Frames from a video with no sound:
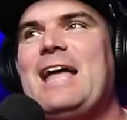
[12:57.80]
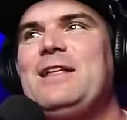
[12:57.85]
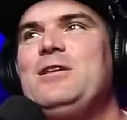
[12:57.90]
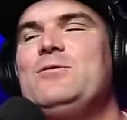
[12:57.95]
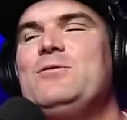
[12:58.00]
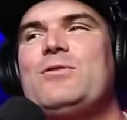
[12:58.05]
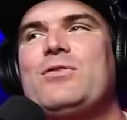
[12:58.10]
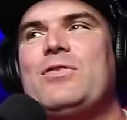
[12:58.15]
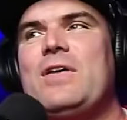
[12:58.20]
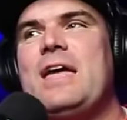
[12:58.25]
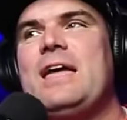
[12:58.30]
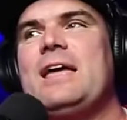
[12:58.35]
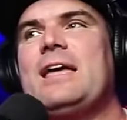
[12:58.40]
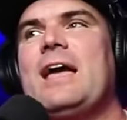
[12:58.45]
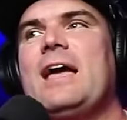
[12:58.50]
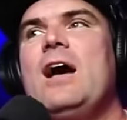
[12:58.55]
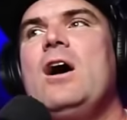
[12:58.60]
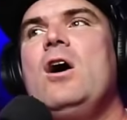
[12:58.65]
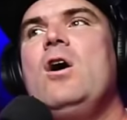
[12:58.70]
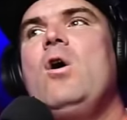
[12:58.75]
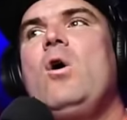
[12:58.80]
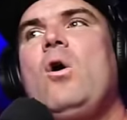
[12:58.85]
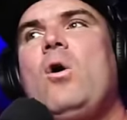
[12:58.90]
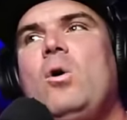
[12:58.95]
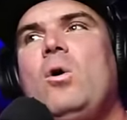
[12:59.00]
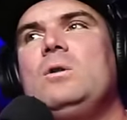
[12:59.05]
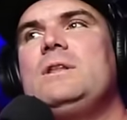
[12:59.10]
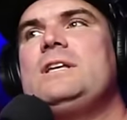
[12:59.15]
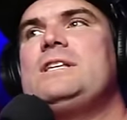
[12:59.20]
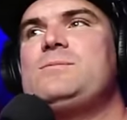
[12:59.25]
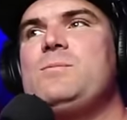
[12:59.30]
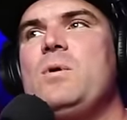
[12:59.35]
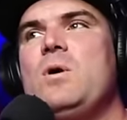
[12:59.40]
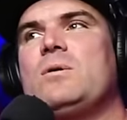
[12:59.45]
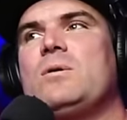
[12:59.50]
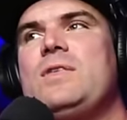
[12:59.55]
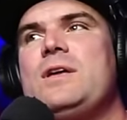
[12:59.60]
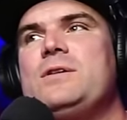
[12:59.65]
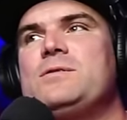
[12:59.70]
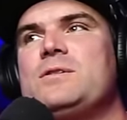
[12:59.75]
and you think, holy
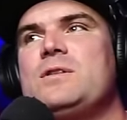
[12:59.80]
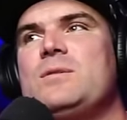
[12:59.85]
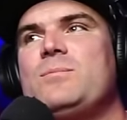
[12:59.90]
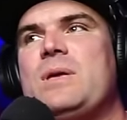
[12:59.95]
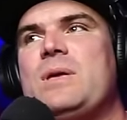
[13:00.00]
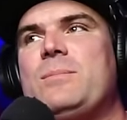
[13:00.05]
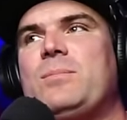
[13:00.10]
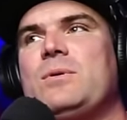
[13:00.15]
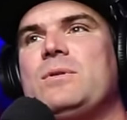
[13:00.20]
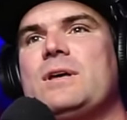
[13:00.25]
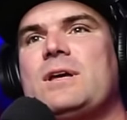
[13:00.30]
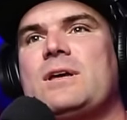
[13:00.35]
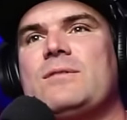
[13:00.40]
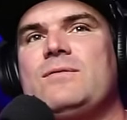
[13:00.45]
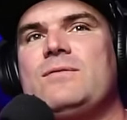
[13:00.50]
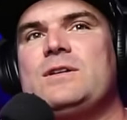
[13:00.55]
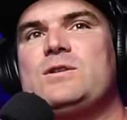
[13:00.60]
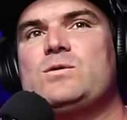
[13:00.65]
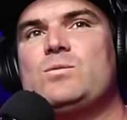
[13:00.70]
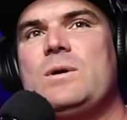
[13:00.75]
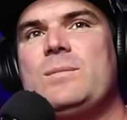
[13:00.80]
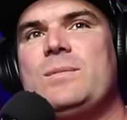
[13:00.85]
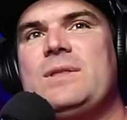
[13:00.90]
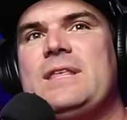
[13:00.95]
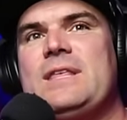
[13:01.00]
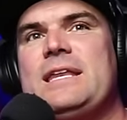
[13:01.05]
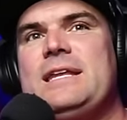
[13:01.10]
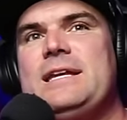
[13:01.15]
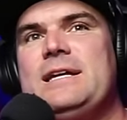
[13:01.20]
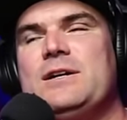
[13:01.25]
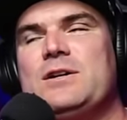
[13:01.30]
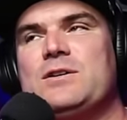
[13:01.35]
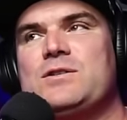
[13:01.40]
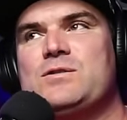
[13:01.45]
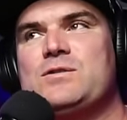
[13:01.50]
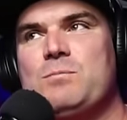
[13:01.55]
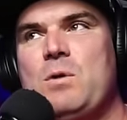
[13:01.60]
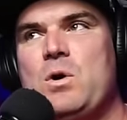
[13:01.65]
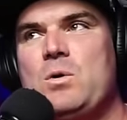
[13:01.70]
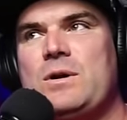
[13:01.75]
smoke, these are the people that convinced women they needed to
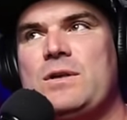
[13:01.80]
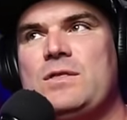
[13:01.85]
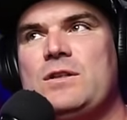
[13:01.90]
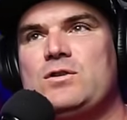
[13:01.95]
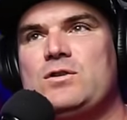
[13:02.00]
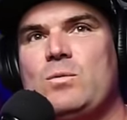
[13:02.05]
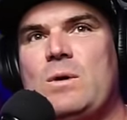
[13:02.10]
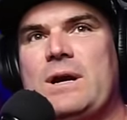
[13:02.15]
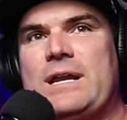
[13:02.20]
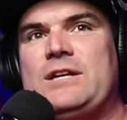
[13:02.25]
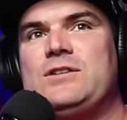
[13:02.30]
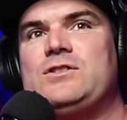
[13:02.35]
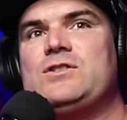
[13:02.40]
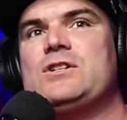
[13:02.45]
smoke in the 20s